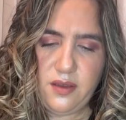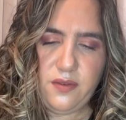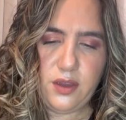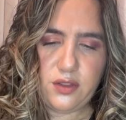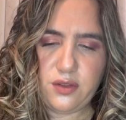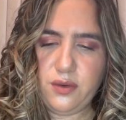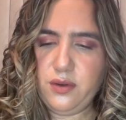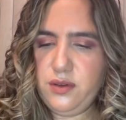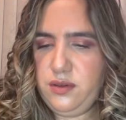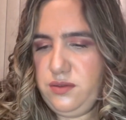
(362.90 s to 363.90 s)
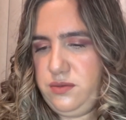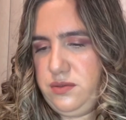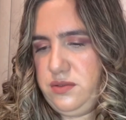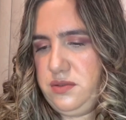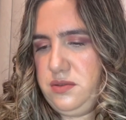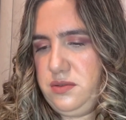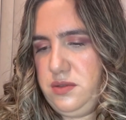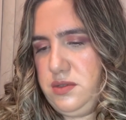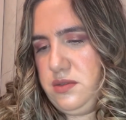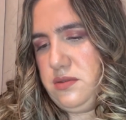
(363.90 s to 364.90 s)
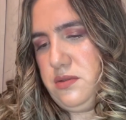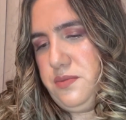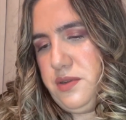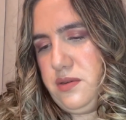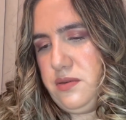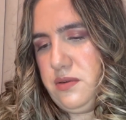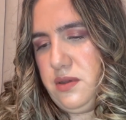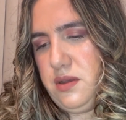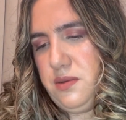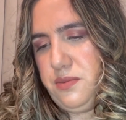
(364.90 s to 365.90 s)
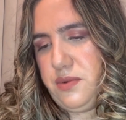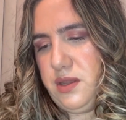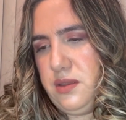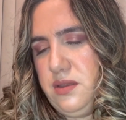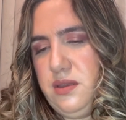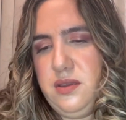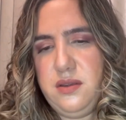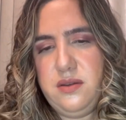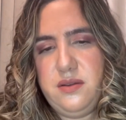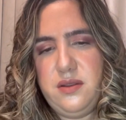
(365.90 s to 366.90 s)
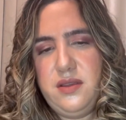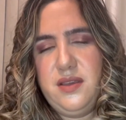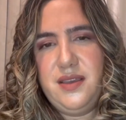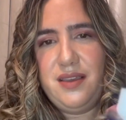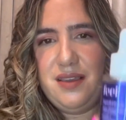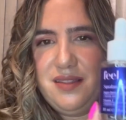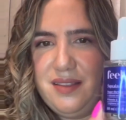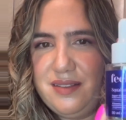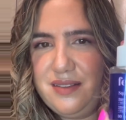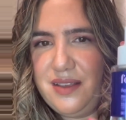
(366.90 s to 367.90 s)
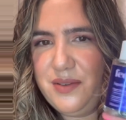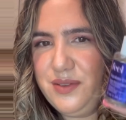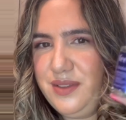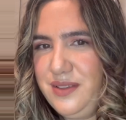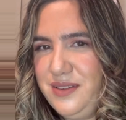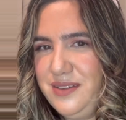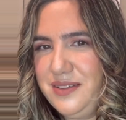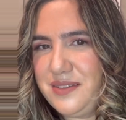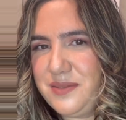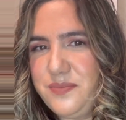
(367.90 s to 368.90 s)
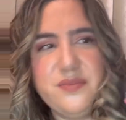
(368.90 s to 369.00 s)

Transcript: facial oil. So let's open it up right here, and this is how it looks.